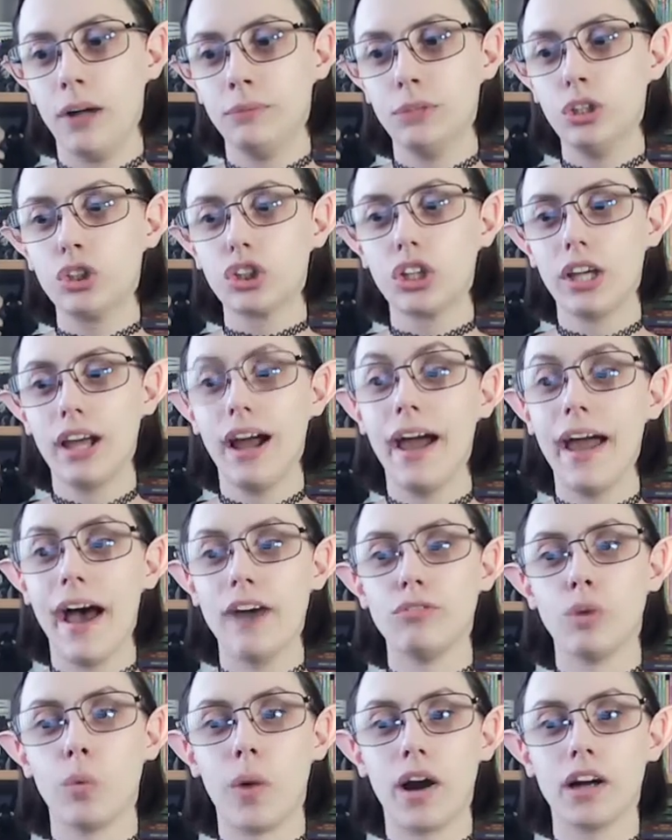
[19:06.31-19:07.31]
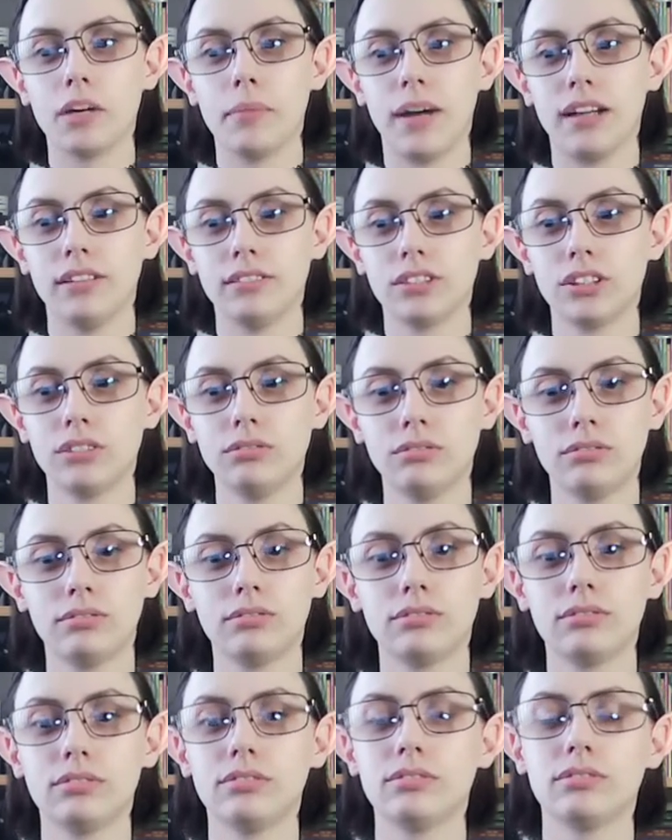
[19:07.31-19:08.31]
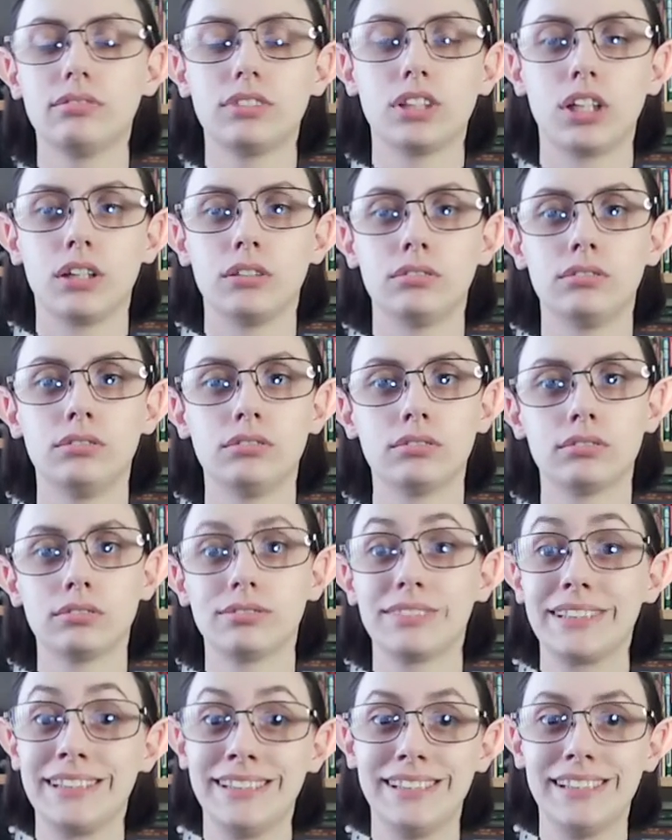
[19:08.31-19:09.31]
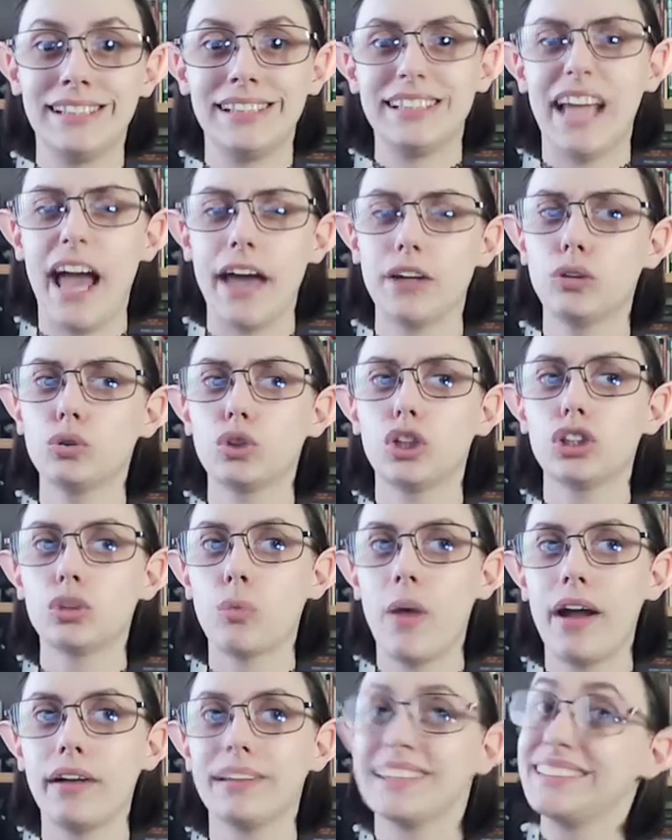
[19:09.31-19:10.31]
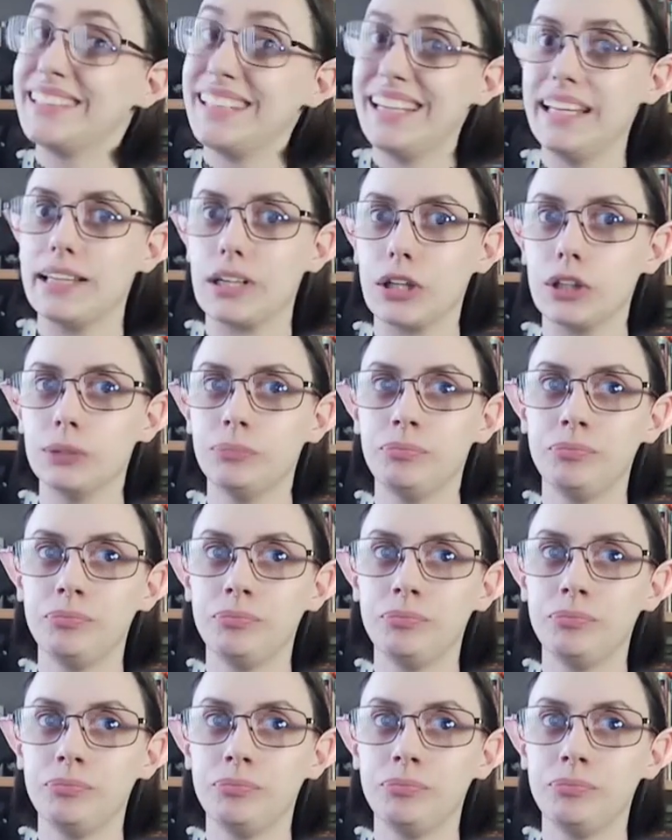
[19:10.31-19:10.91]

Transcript: Usually I have a wired mouse, so I don't trust wireless either.